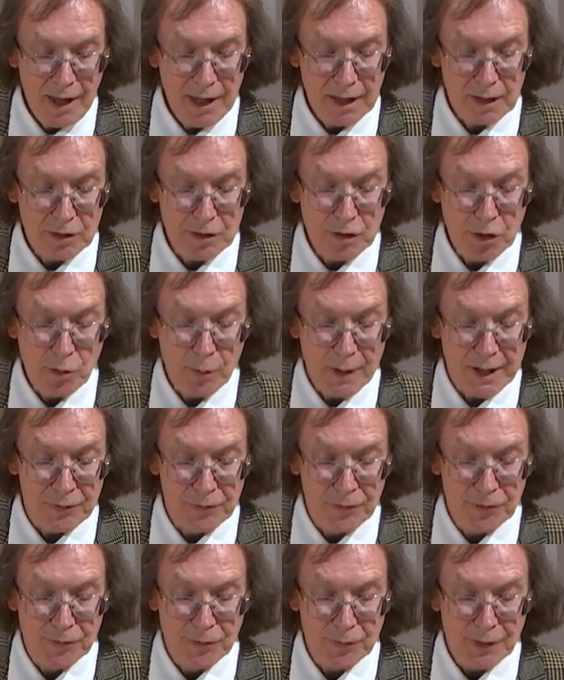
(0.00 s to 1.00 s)
In
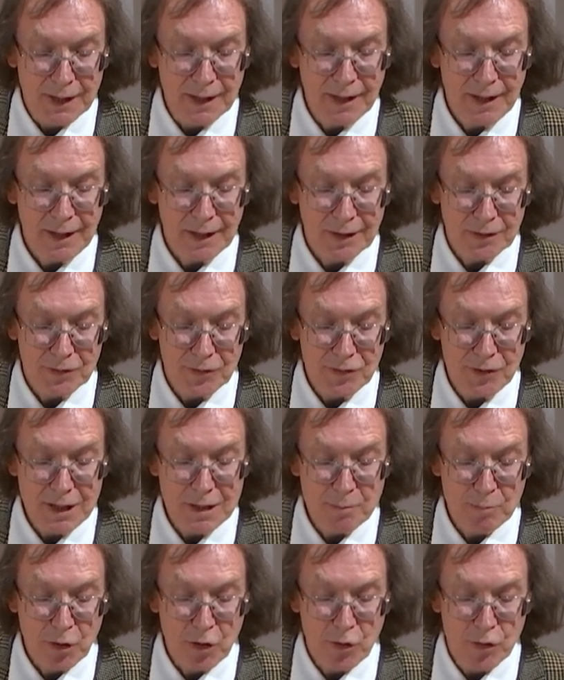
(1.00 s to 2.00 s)
Uist the king
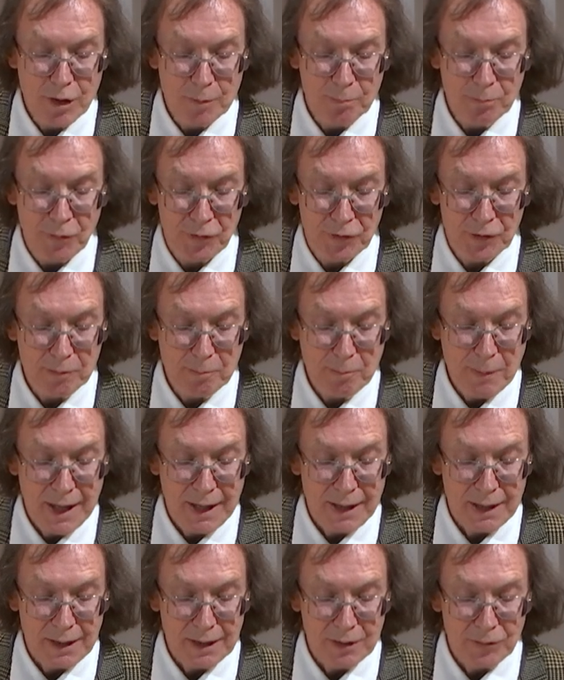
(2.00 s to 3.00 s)
deep crimson
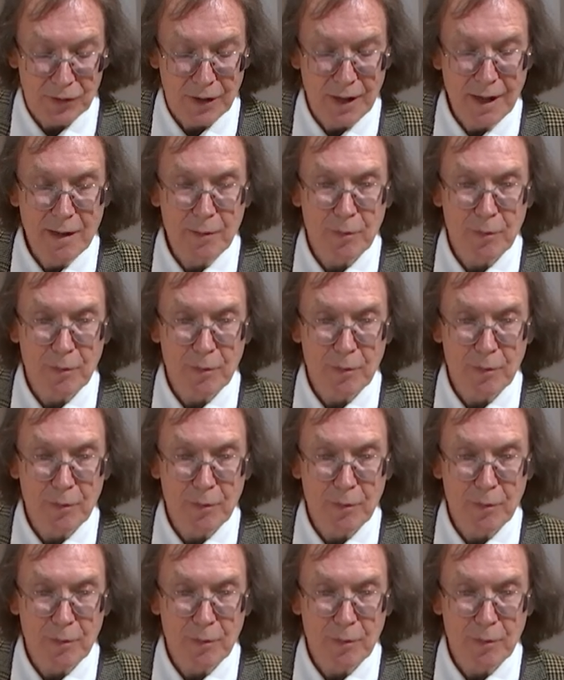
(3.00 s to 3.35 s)
made